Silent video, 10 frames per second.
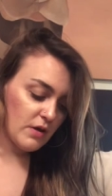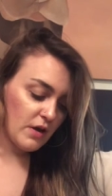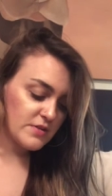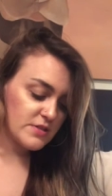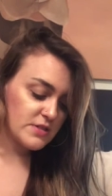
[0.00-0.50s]

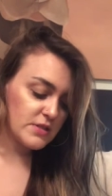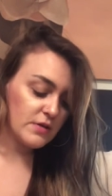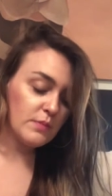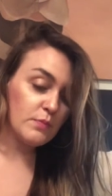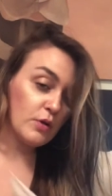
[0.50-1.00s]
uh,
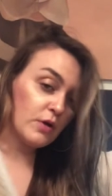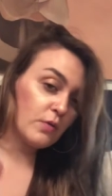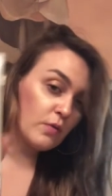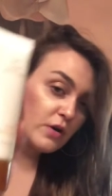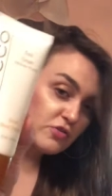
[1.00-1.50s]
Sicilian Blood
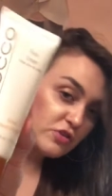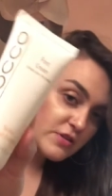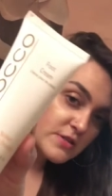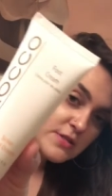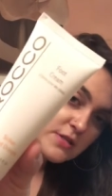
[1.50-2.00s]

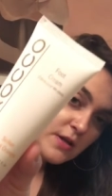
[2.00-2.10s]
Oranges,